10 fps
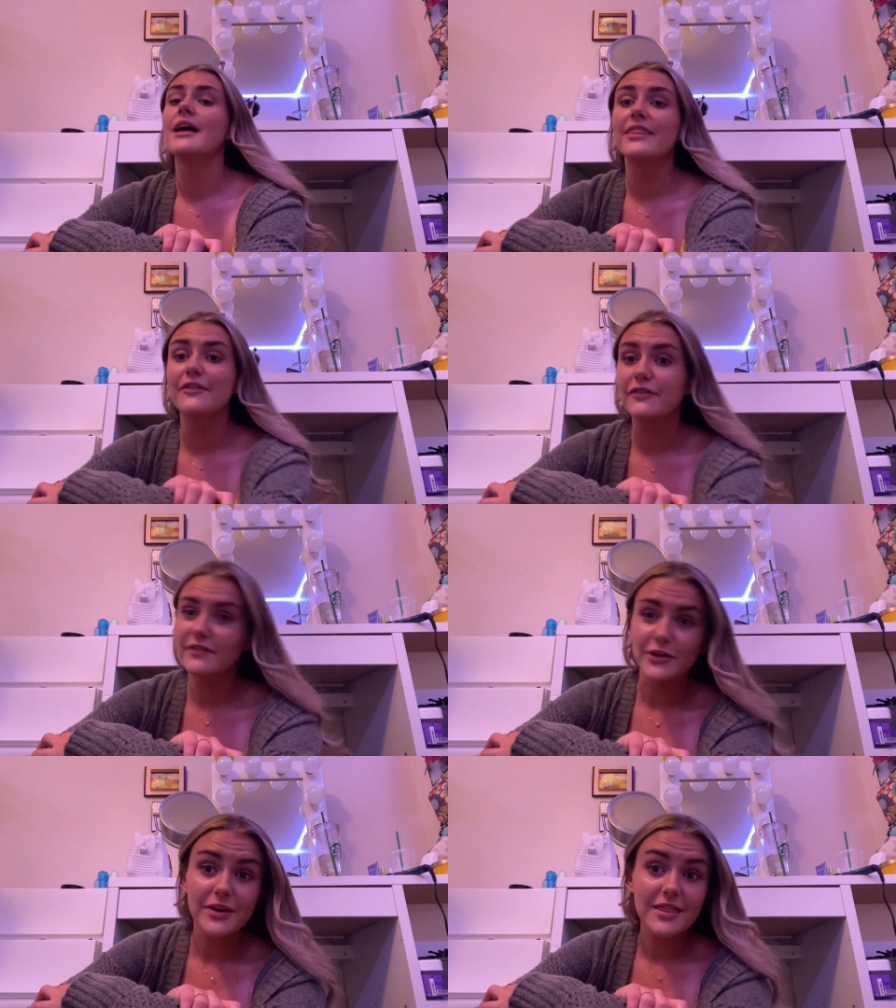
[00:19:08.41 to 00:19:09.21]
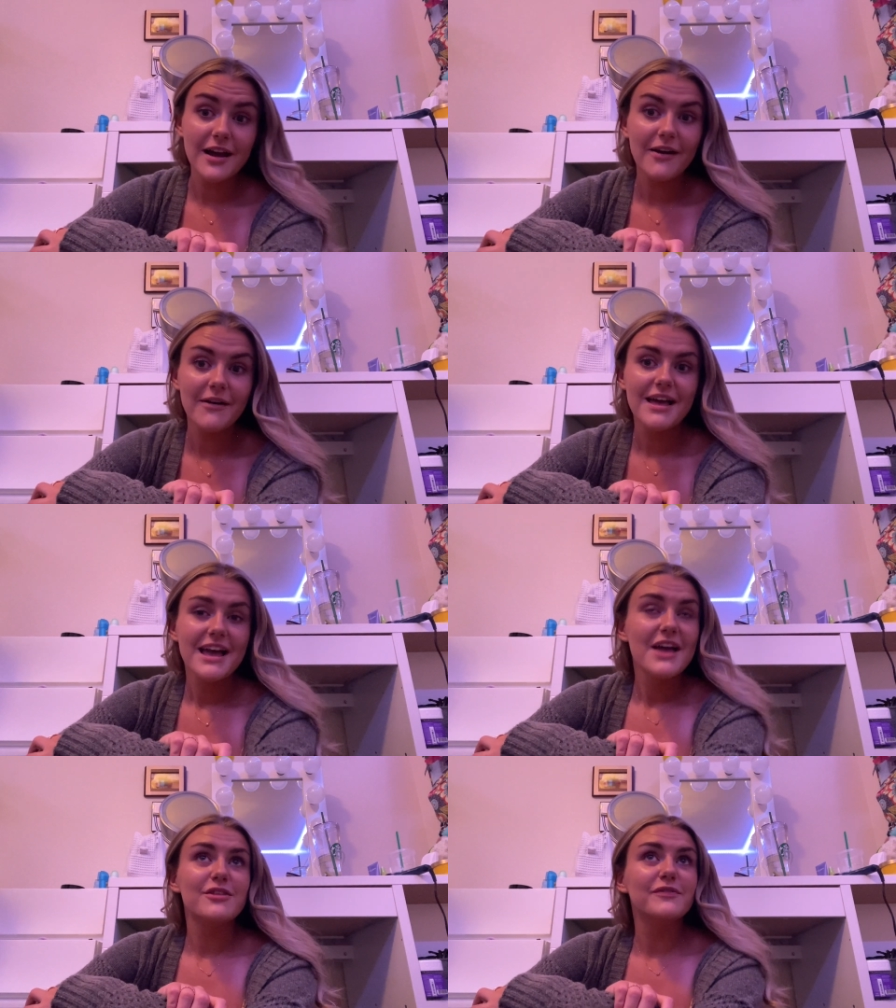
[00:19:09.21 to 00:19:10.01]
The food though,
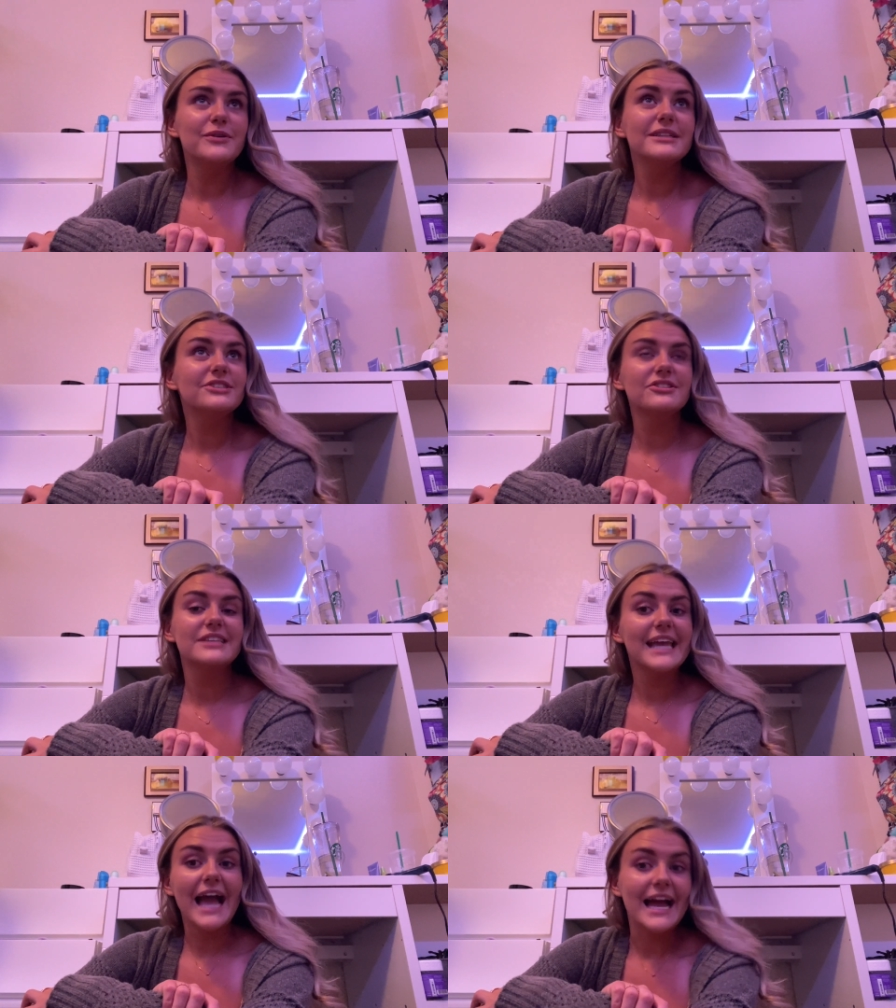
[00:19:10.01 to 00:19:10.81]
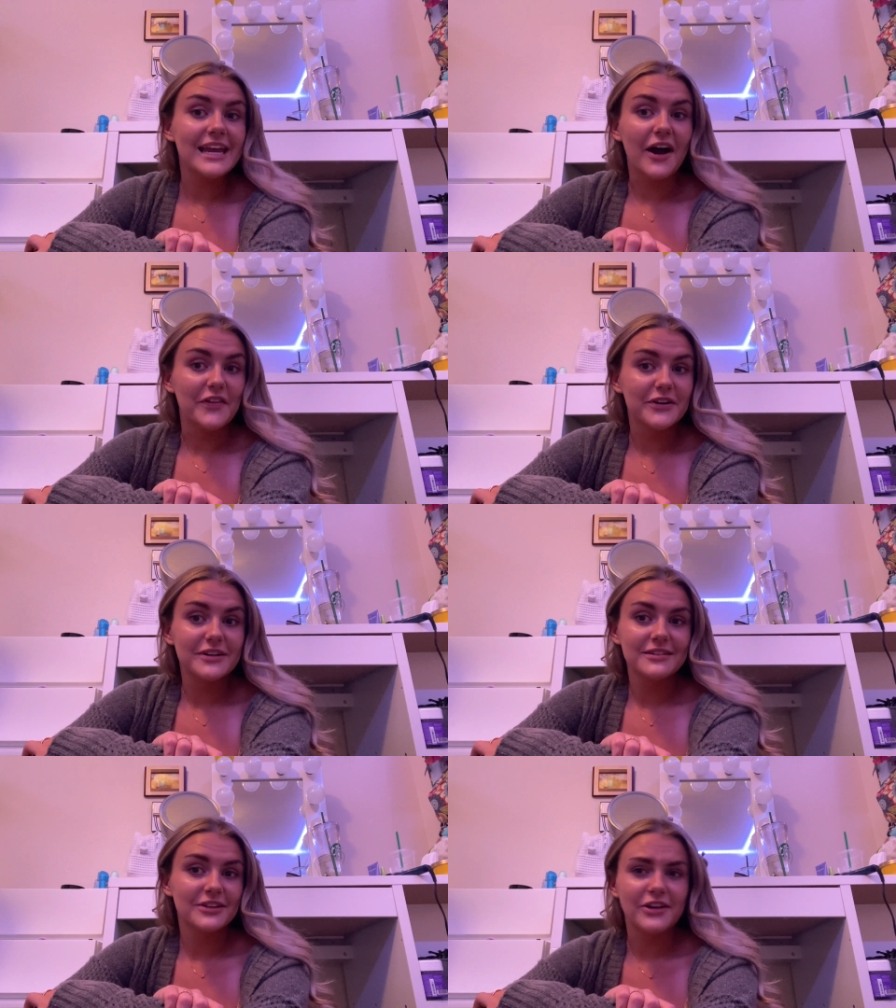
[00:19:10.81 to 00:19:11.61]
the food is just like any
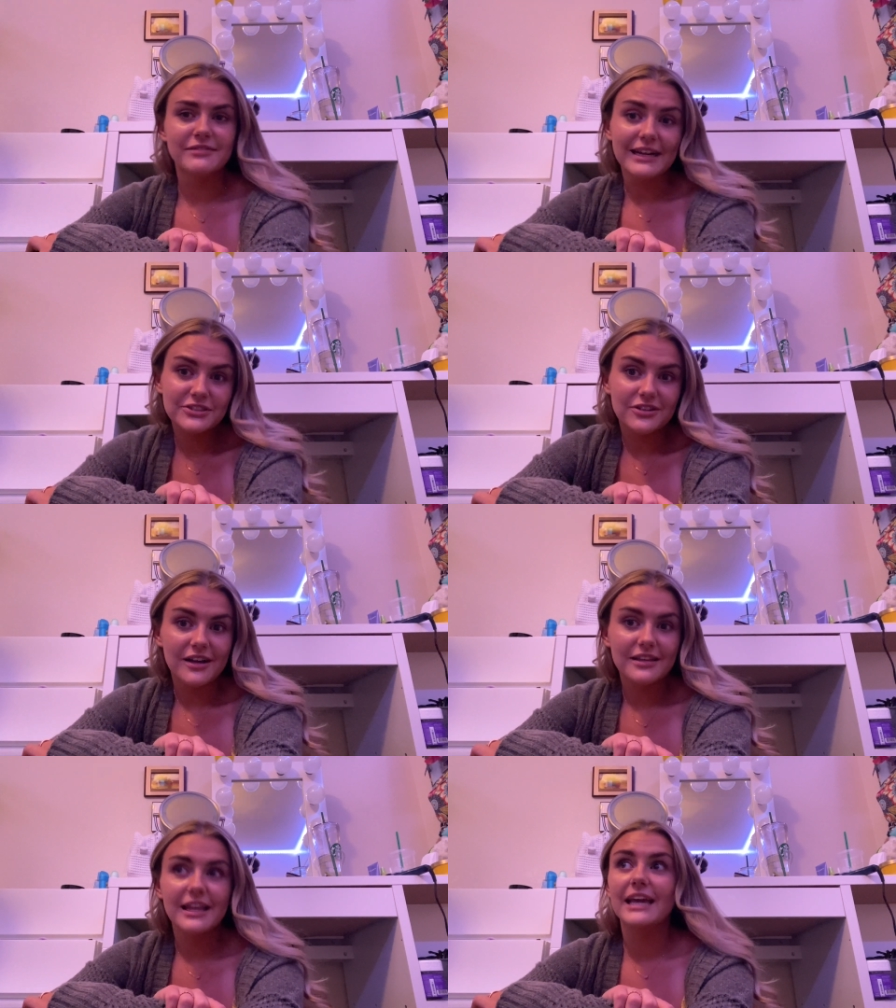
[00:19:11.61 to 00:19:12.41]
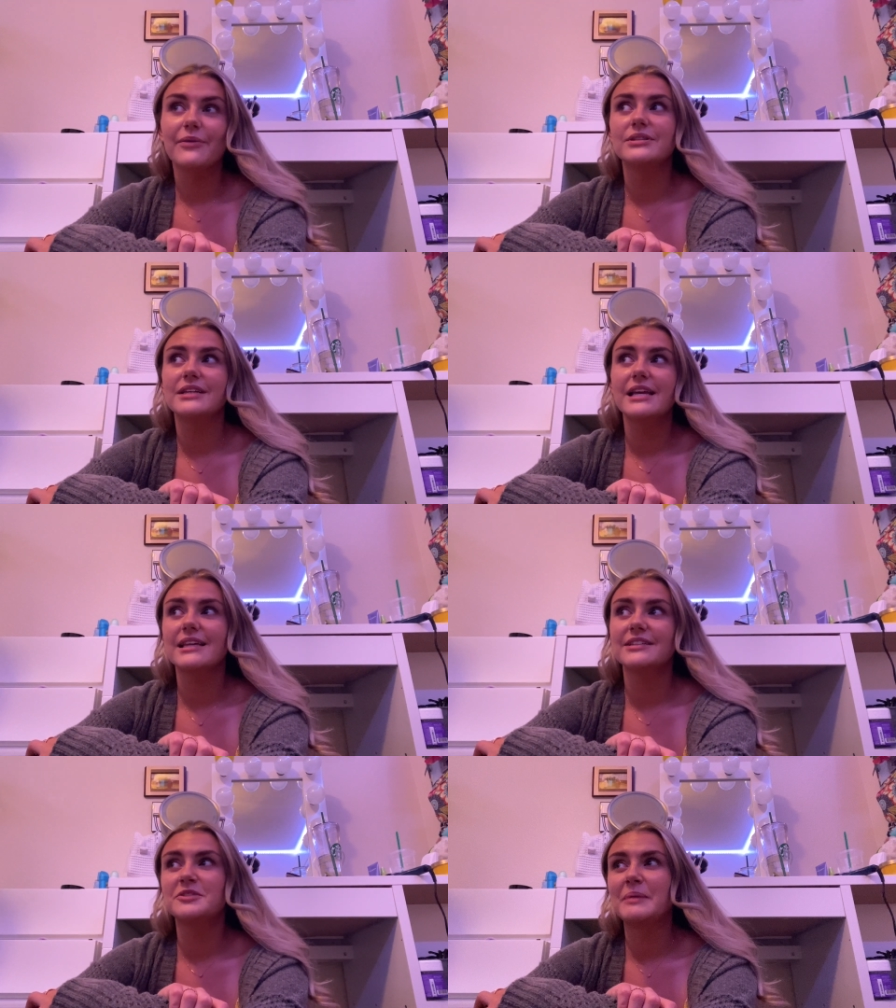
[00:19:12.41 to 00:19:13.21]
other good restaurant. Like it wasn't
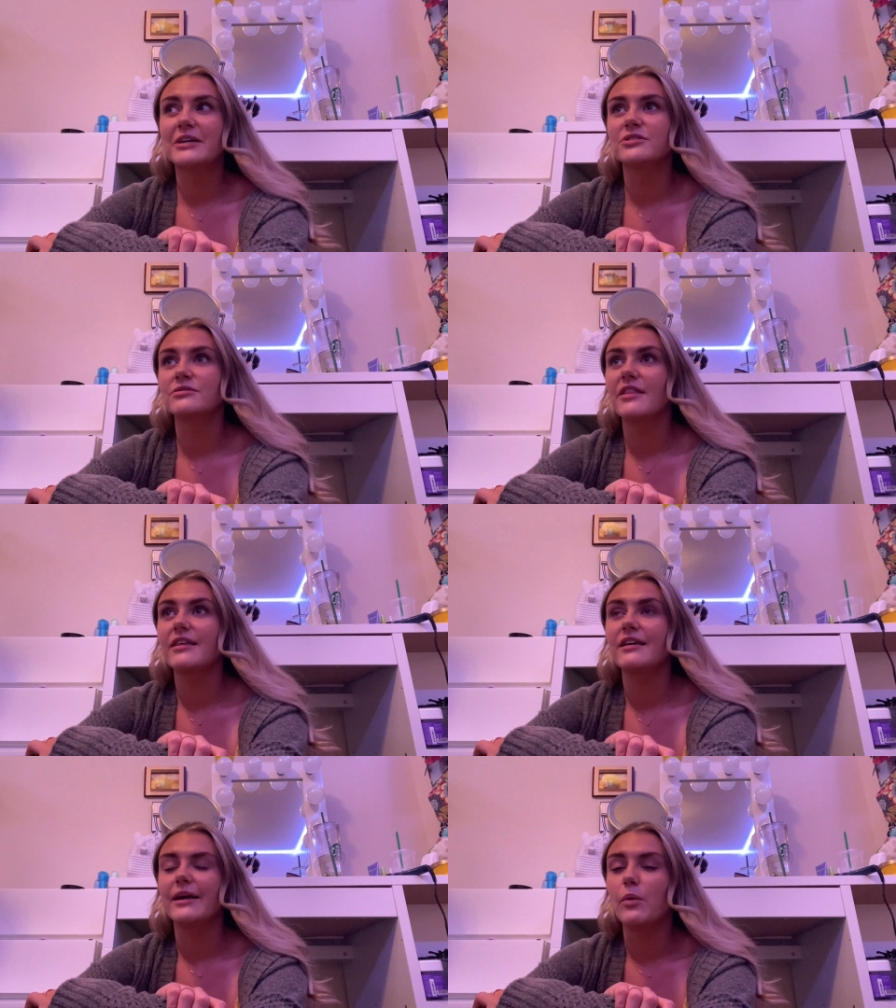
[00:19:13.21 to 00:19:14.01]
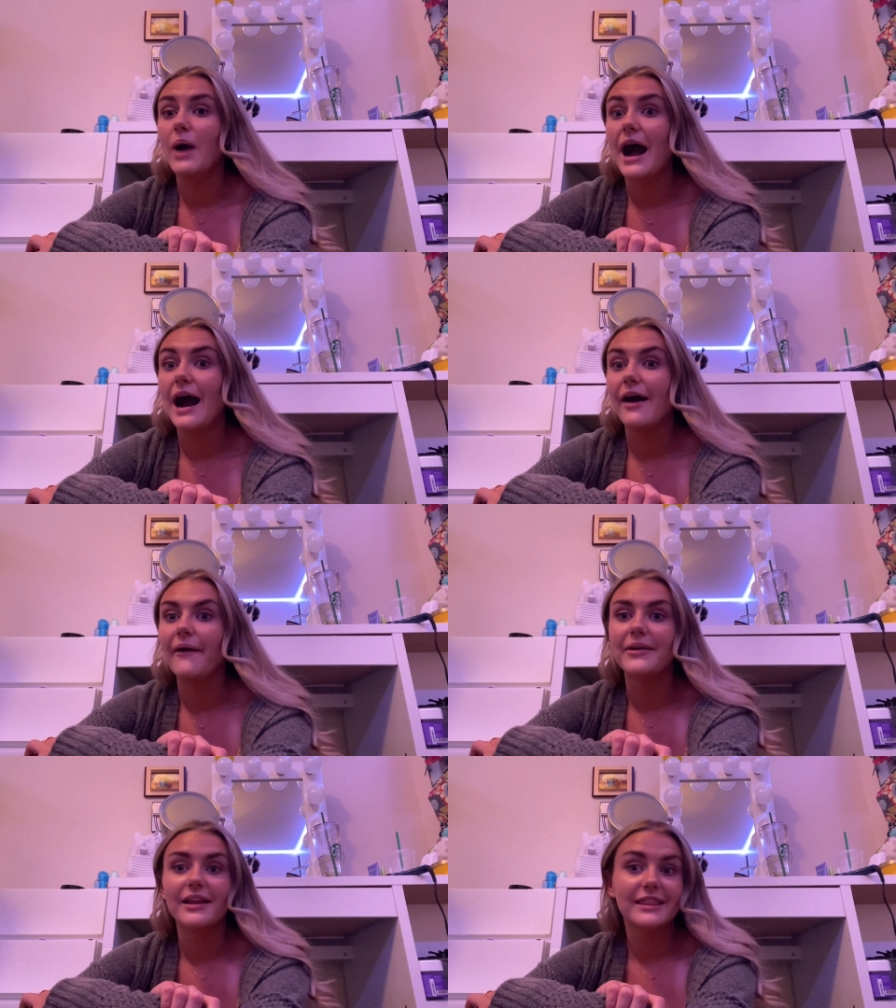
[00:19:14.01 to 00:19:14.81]
anything special, nothing like
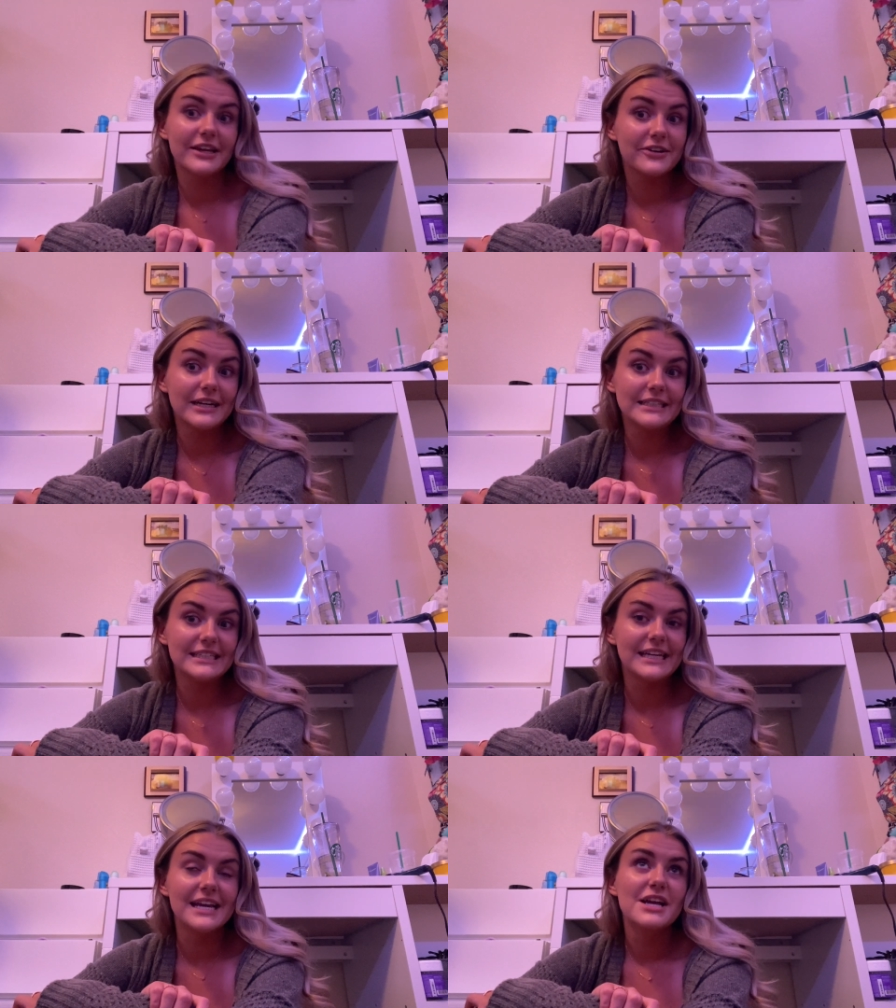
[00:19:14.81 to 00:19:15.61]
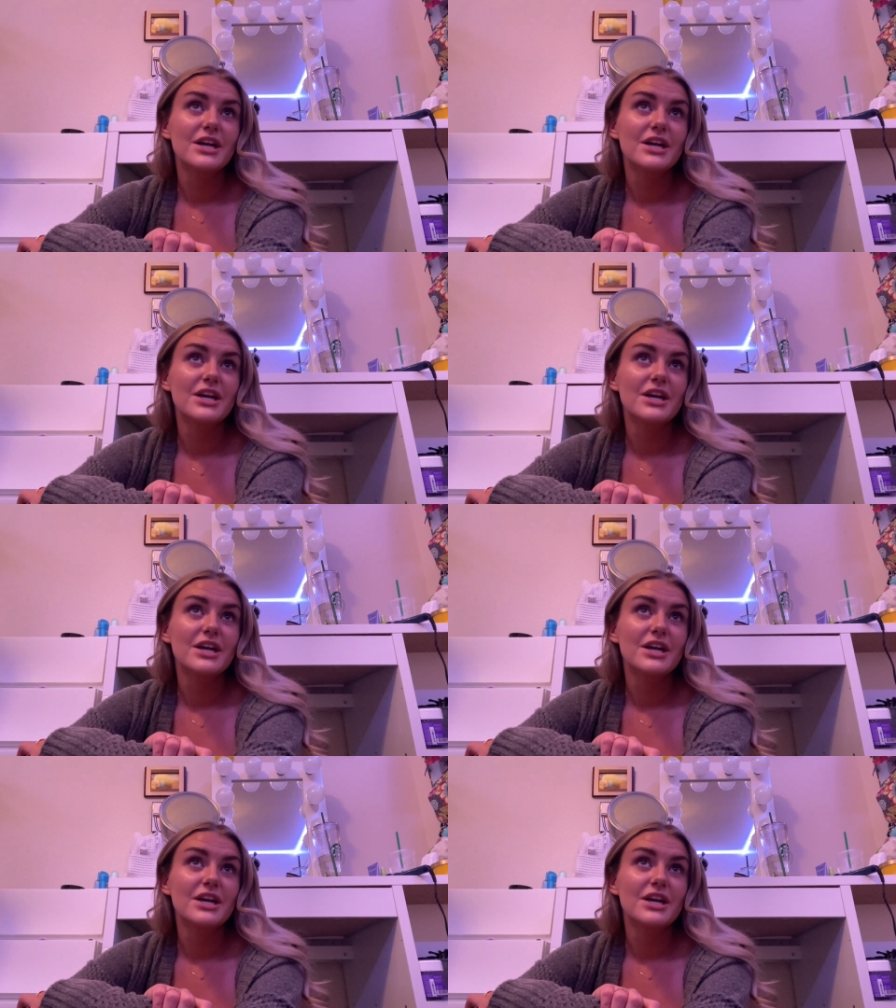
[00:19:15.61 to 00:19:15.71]
wow and nothing crazy.